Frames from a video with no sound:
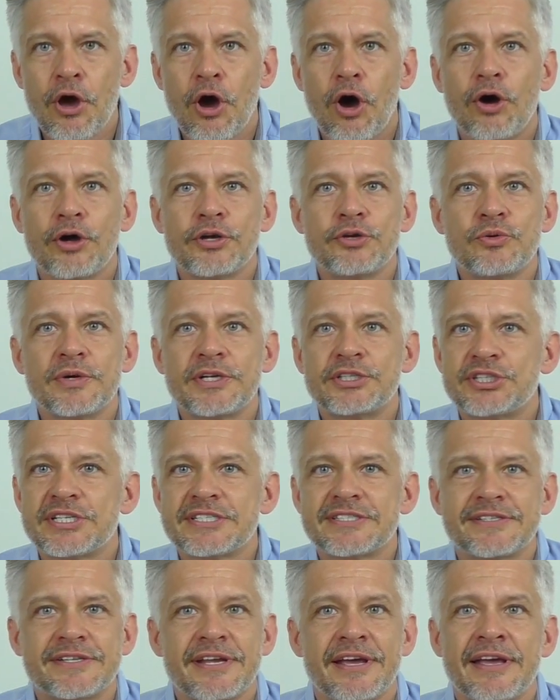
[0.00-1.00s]
Or do I
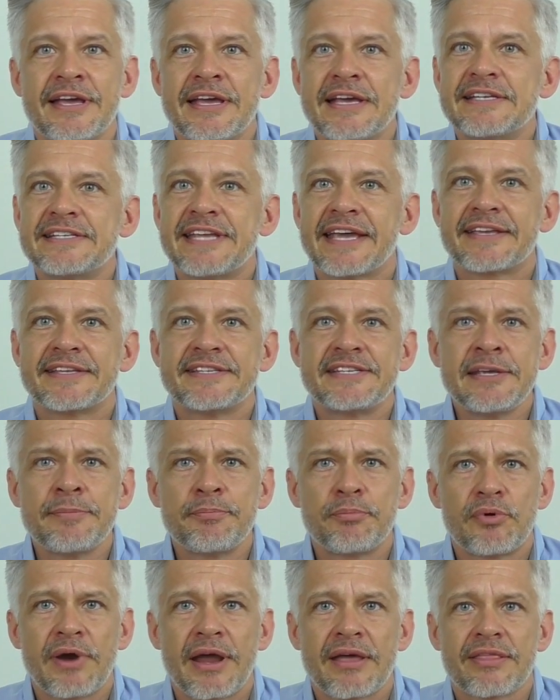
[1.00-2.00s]
just take a
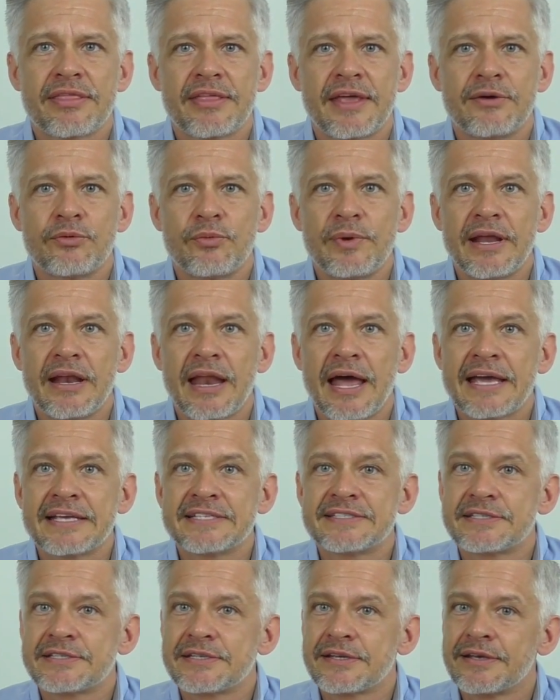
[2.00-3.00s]
deep breath and
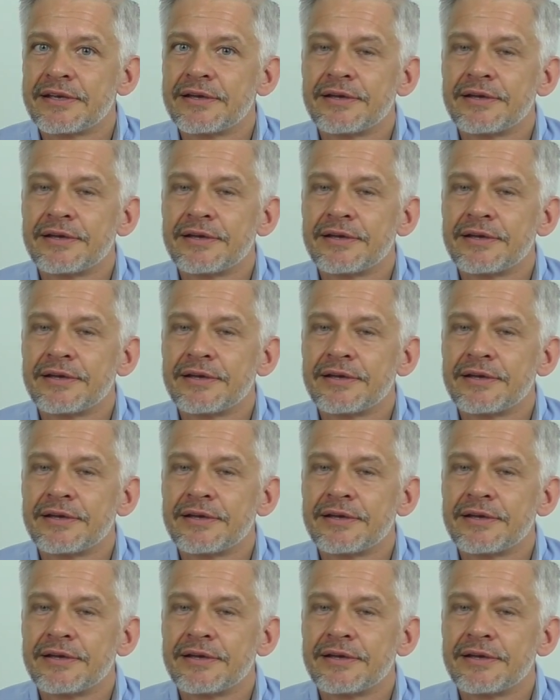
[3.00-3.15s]
realize